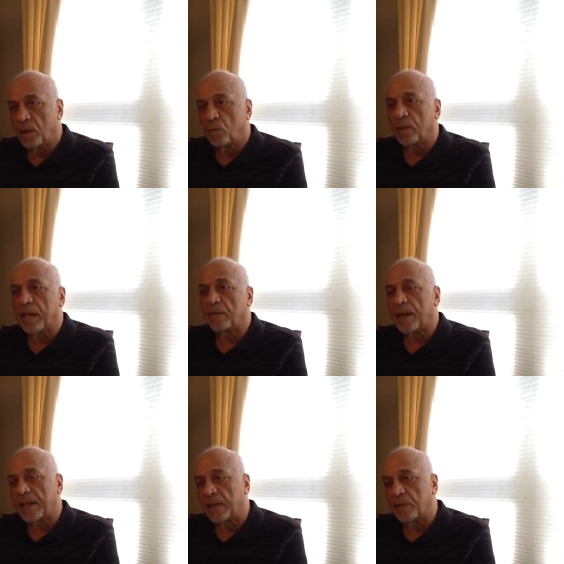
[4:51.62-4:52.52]
1 out of
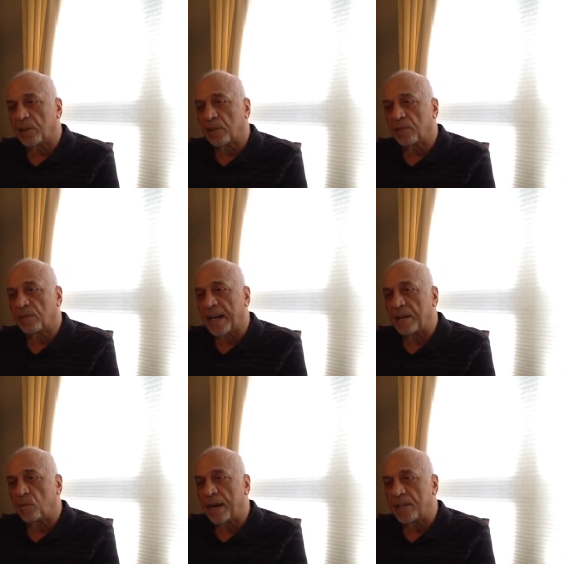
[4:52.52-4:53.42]
about every
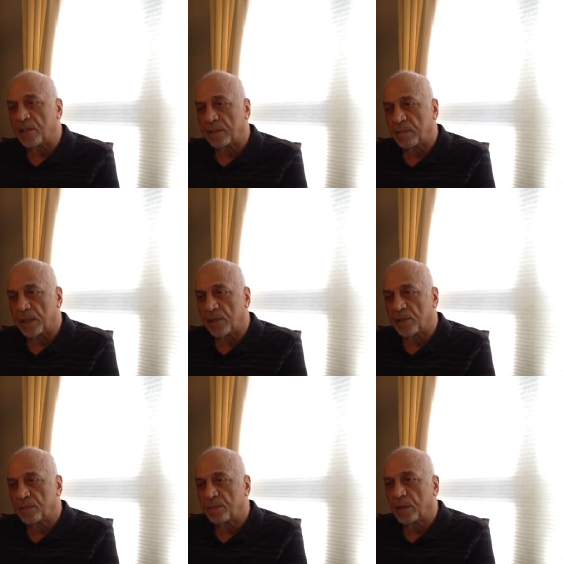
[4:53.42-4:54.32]
35 whites are in business.